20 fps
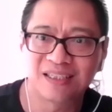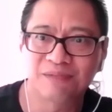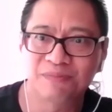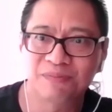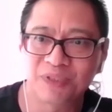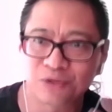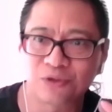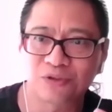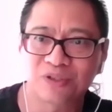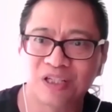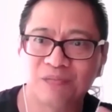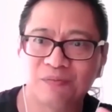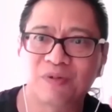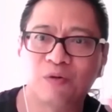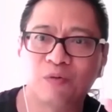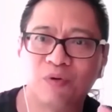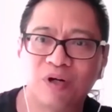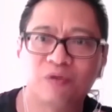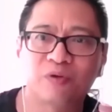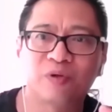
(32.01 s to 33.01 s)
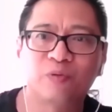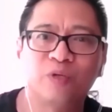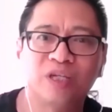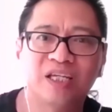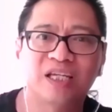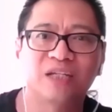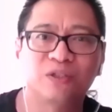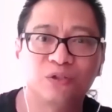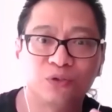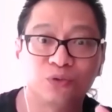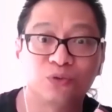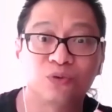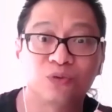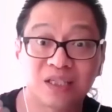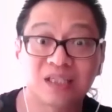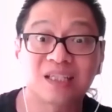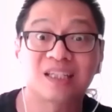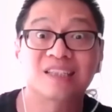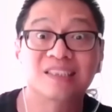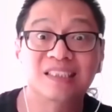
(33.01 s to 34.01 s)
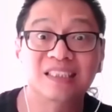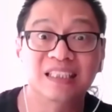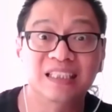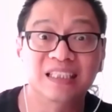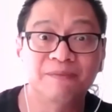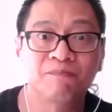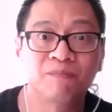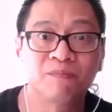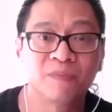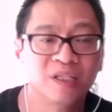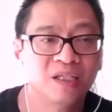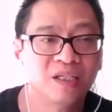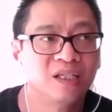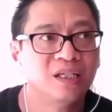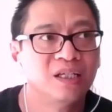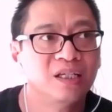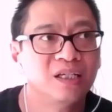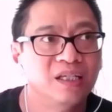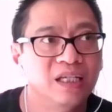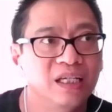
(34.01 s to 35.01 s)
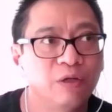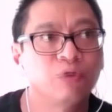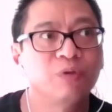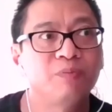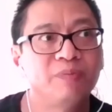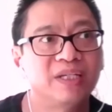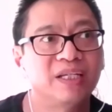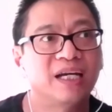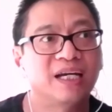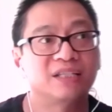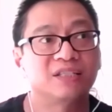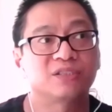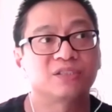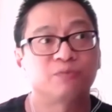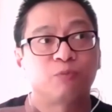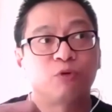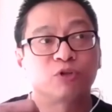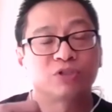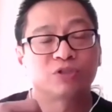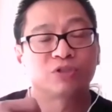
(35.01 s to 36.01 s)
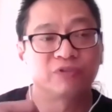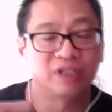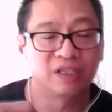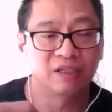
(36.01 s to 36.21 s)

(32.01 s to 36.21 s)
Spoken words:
I'm just talking about what we can do currently. It would be nice if